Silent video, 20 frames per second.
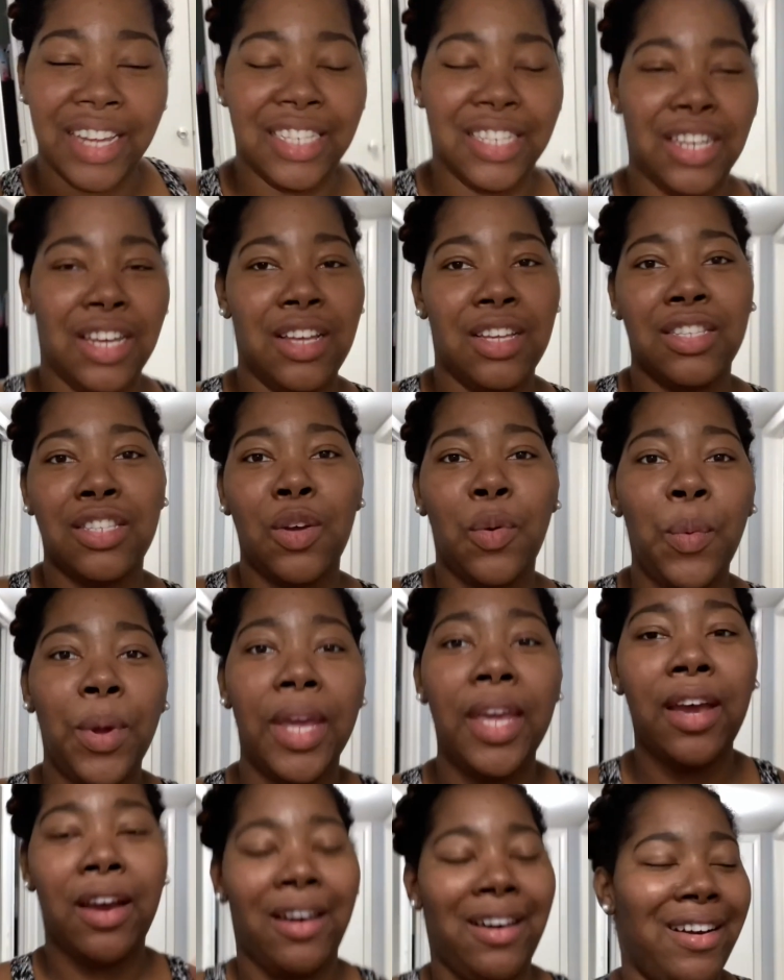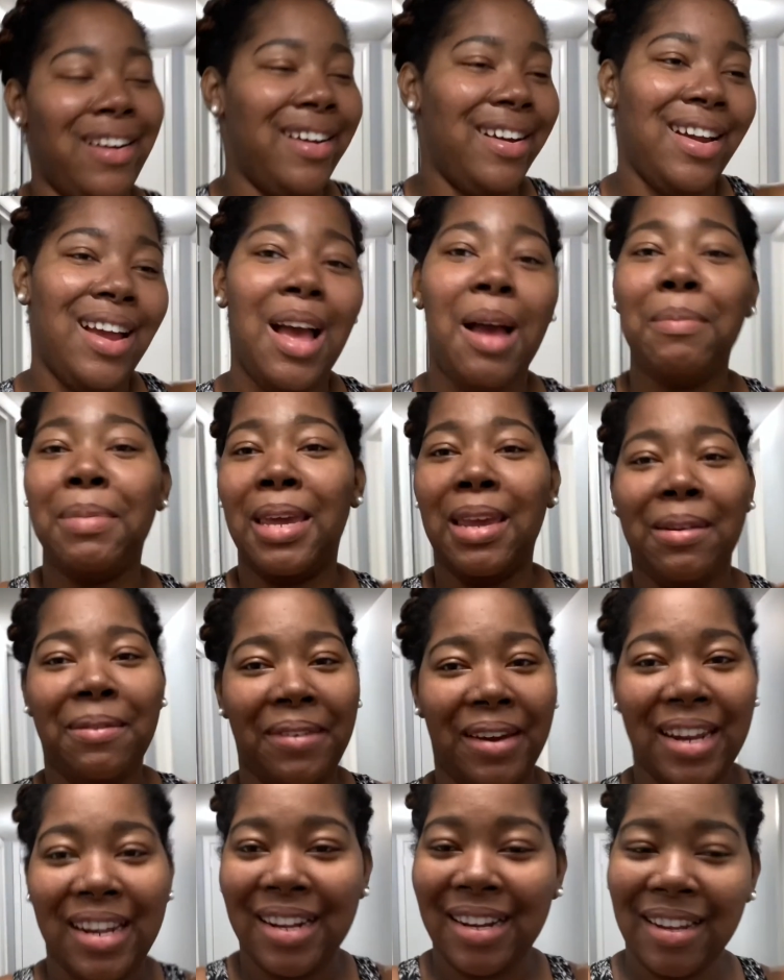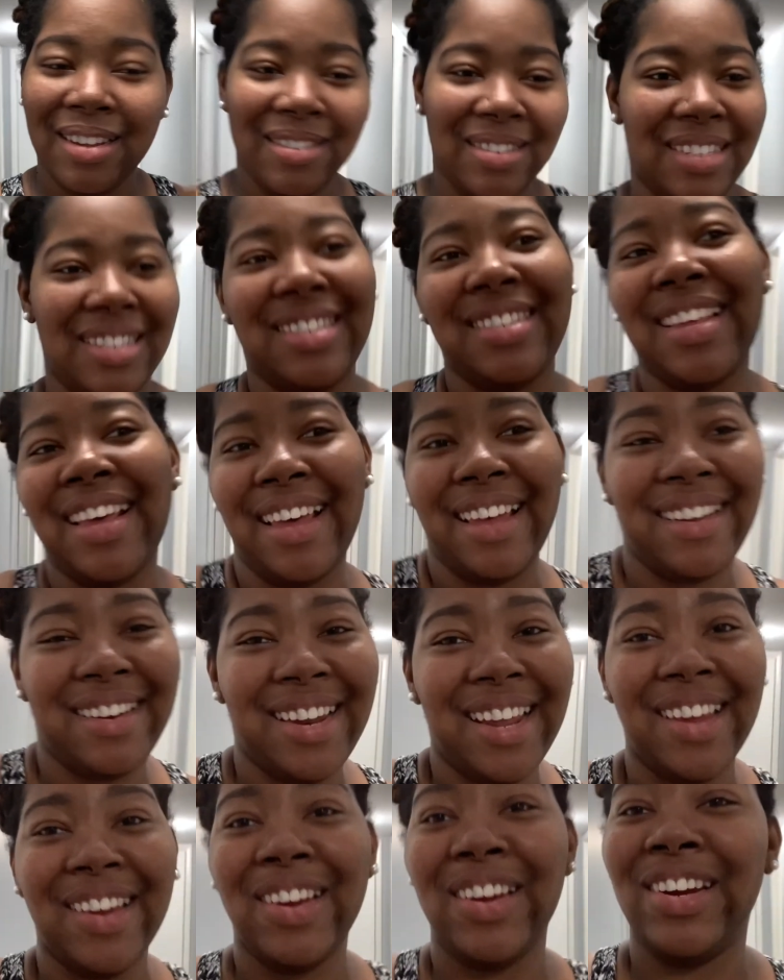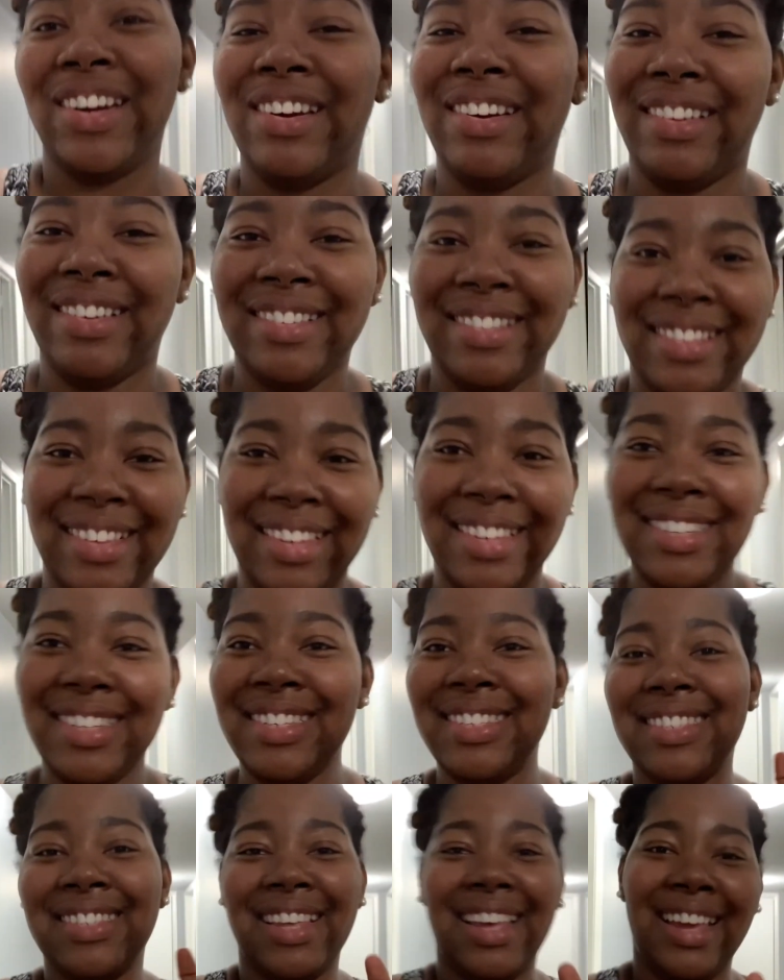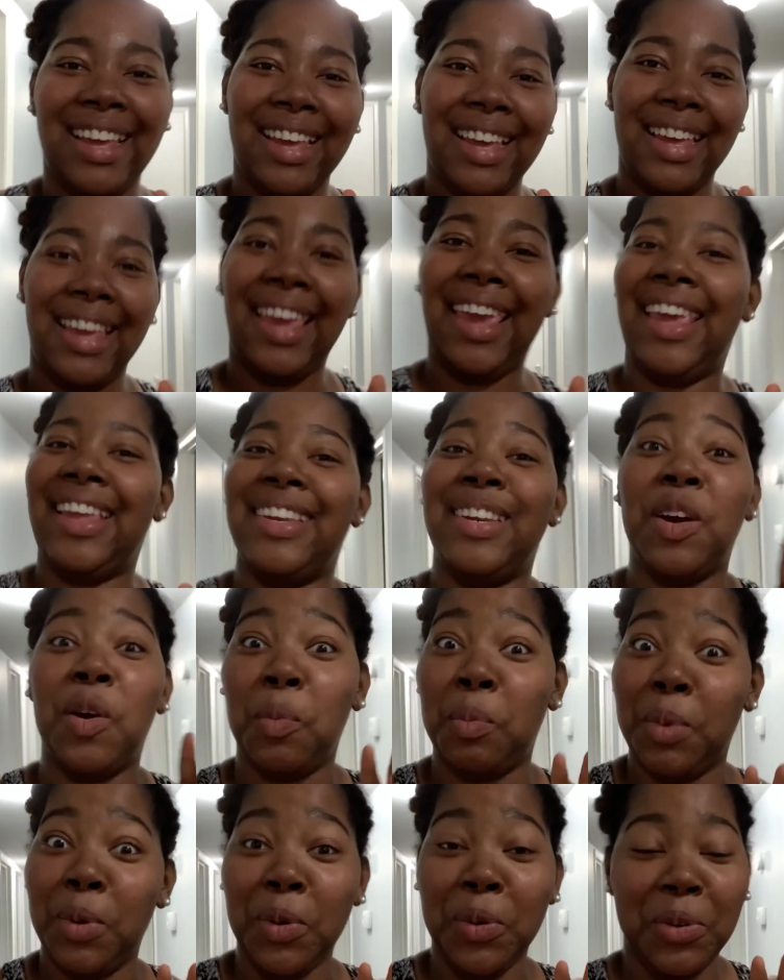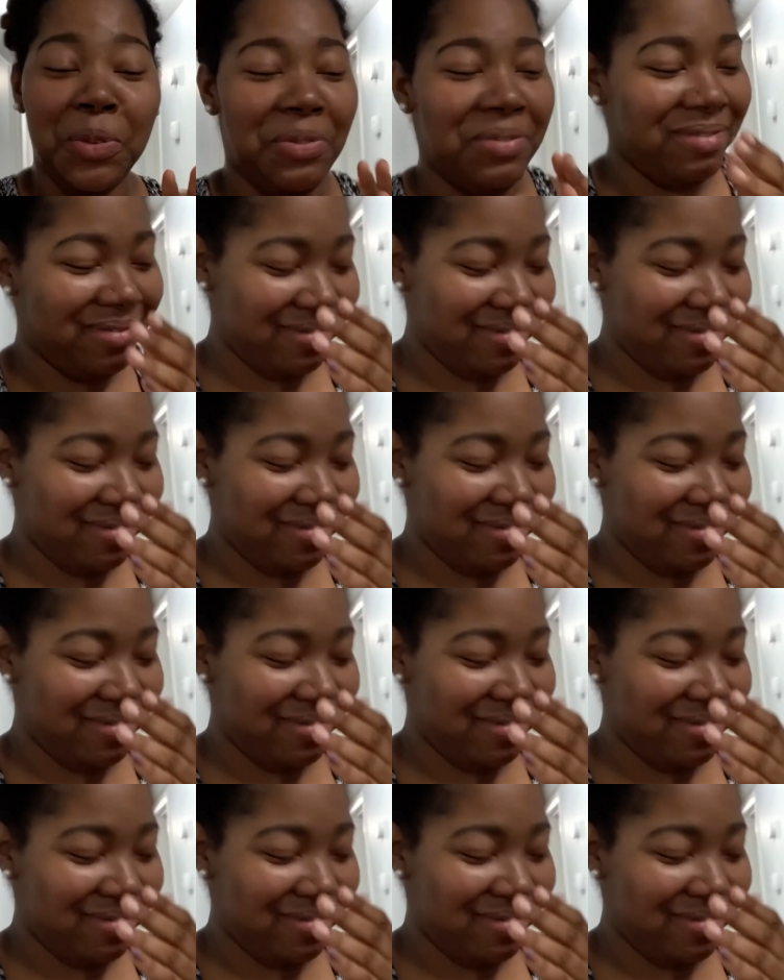y'all. So I'm getting ready to close this out. That girl, she said it don't move.